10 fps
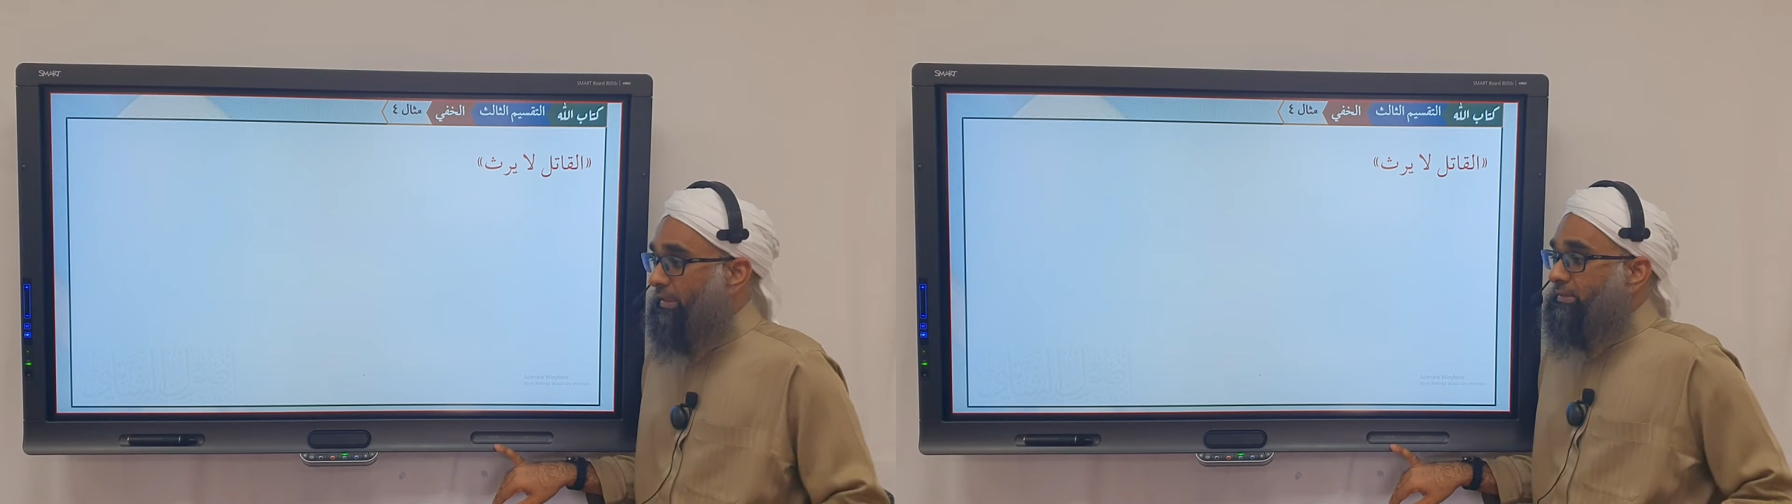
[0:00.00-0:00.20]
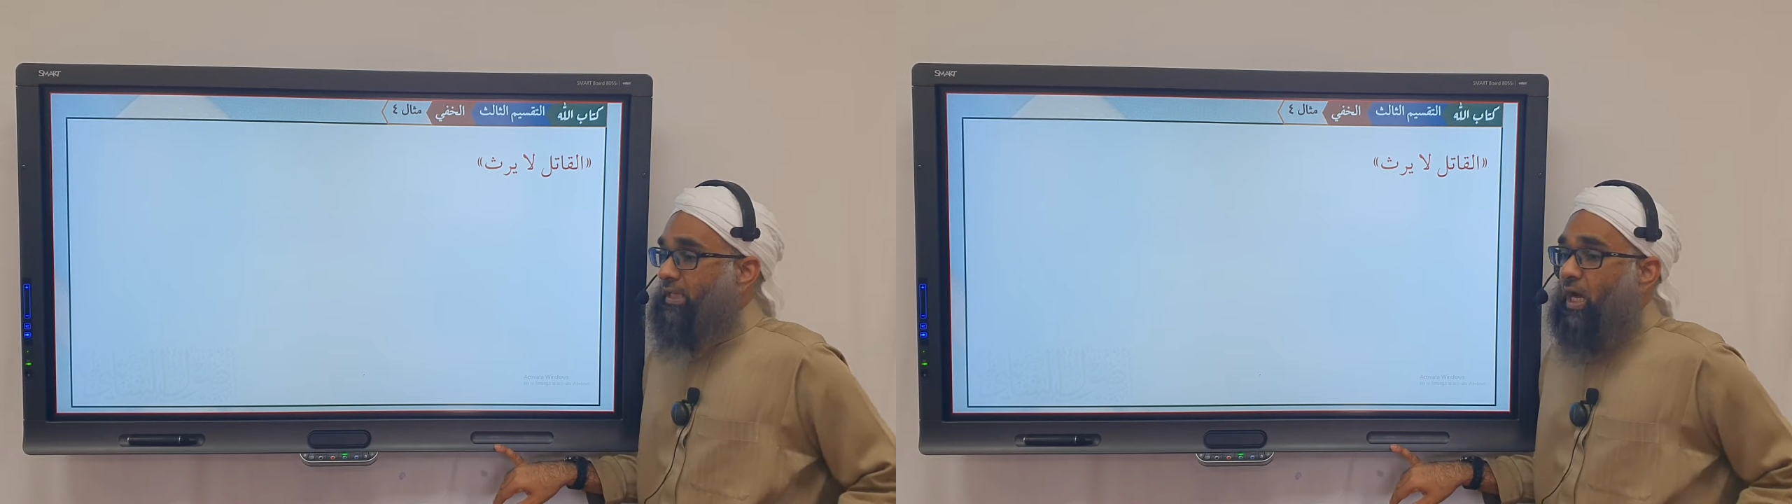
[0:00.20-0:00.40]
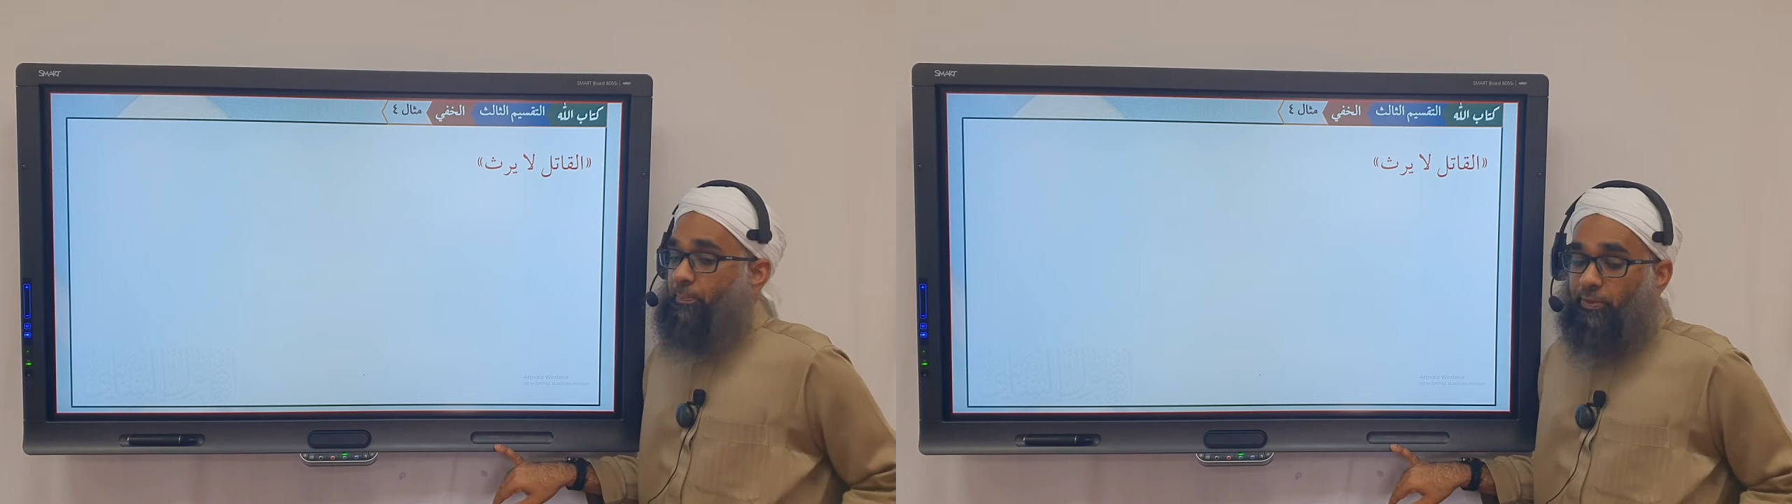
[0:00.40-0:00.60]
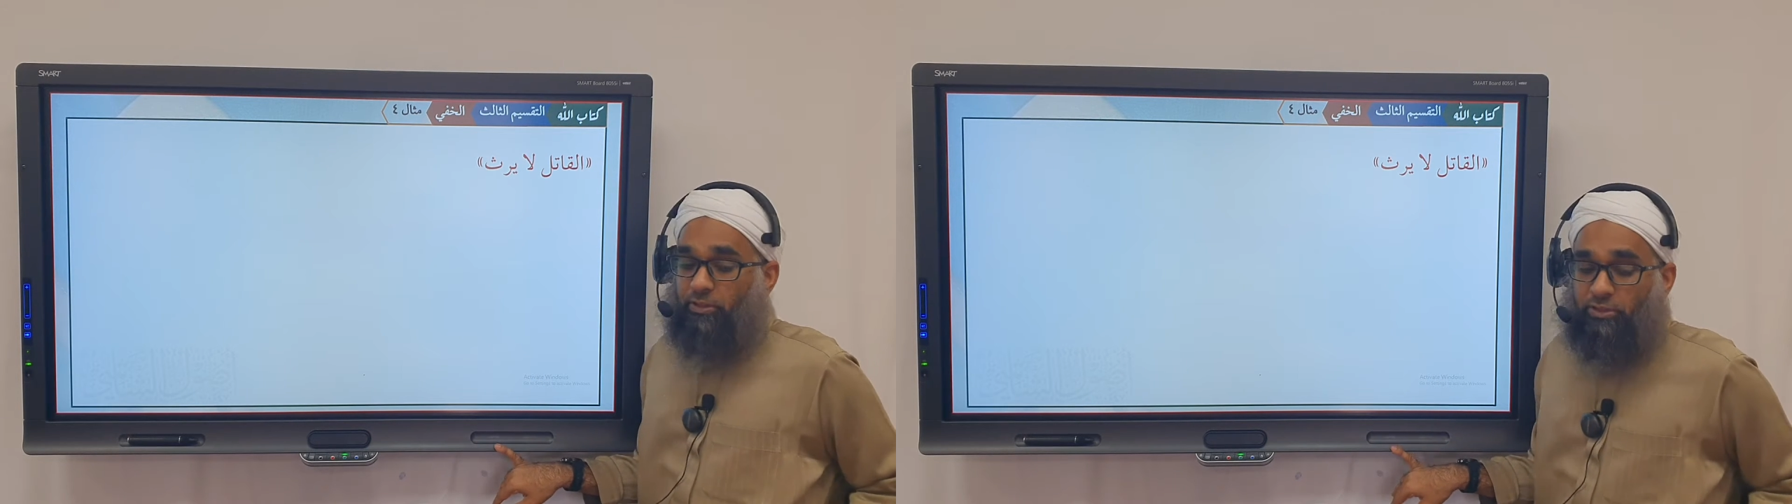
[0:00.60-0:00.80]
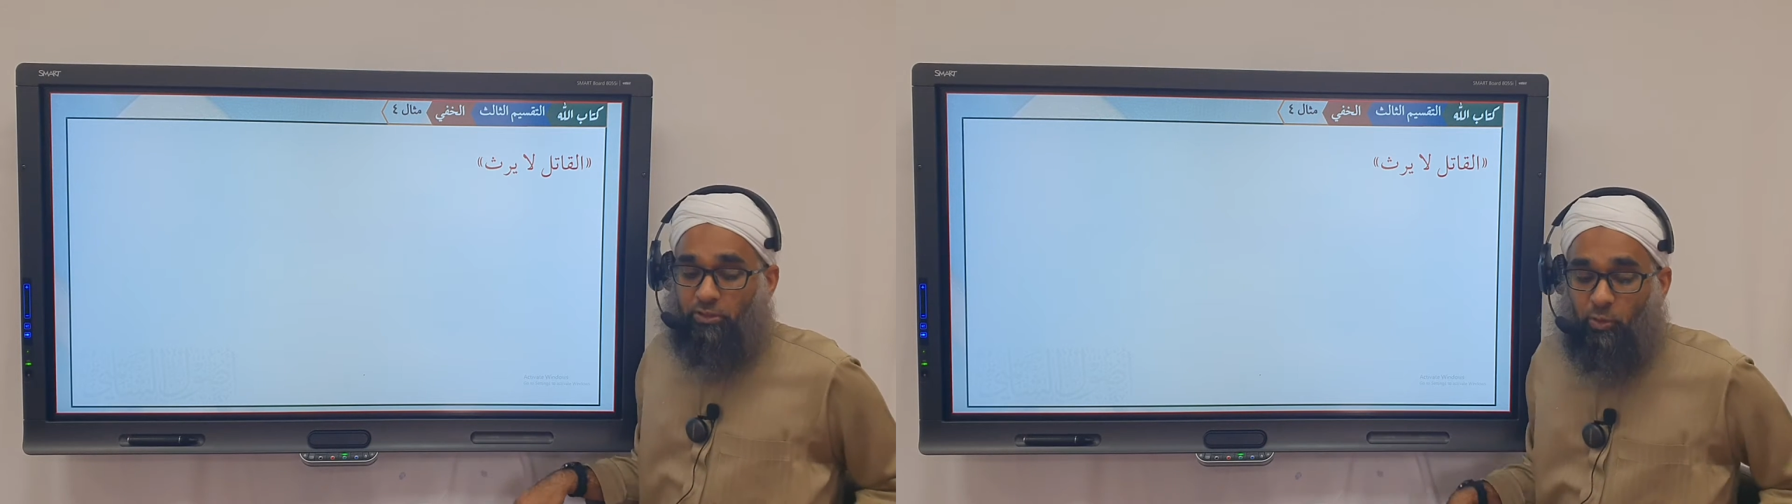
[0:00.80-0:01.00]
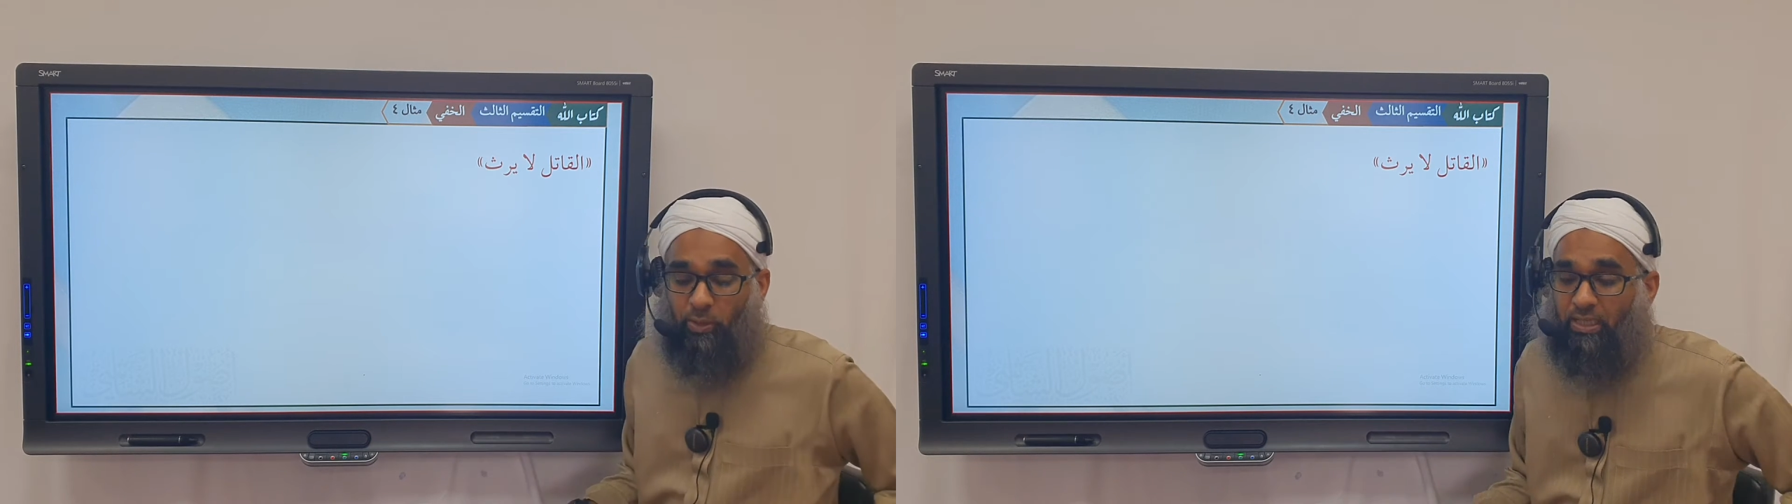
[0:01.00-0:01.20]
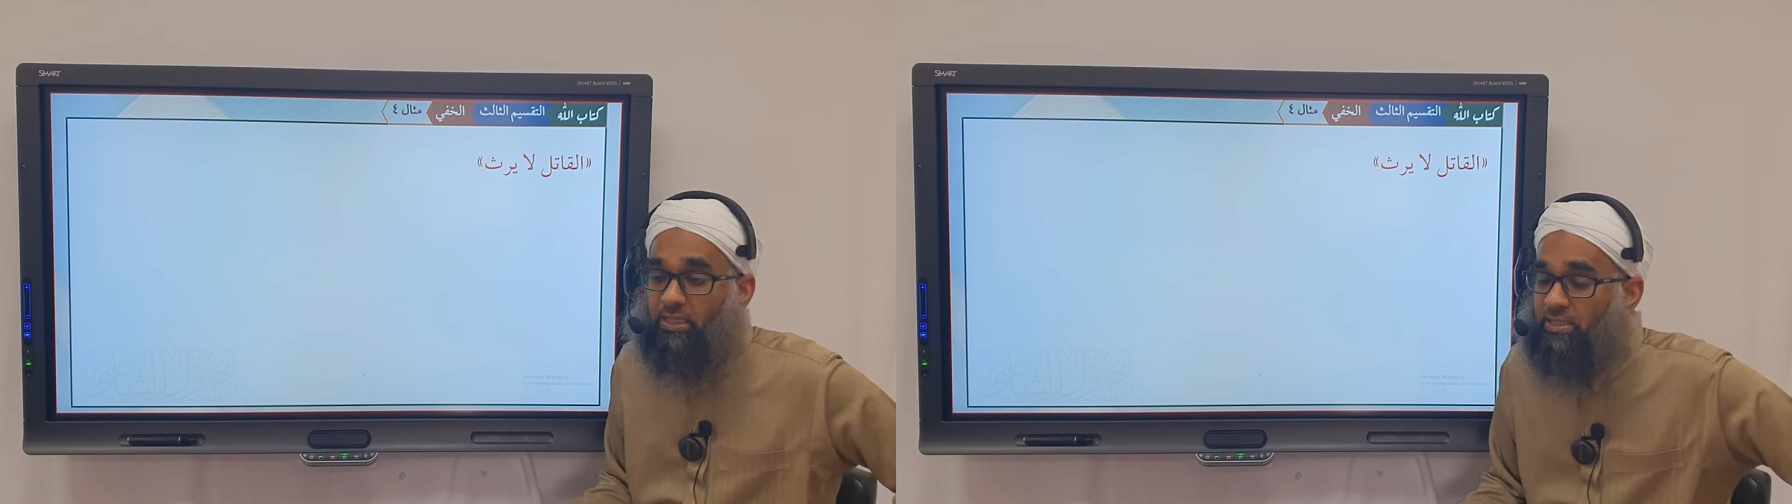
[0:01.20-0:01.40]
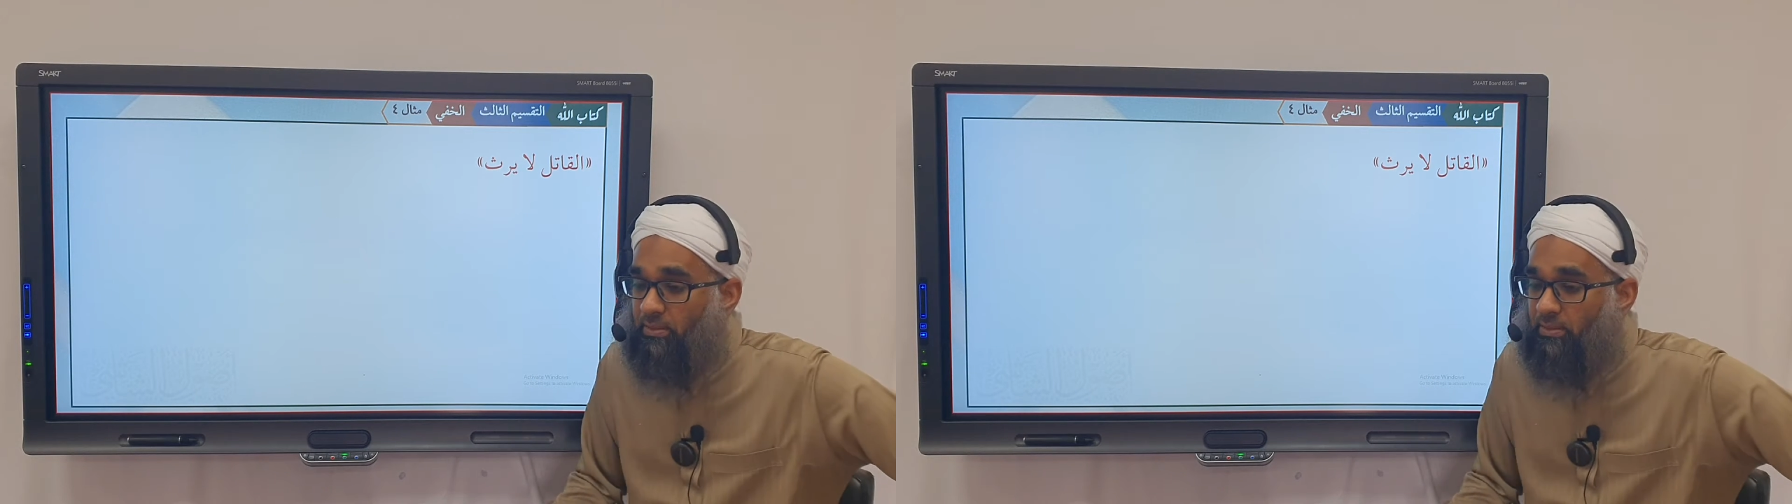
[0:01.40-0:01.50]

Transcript: That a person who kills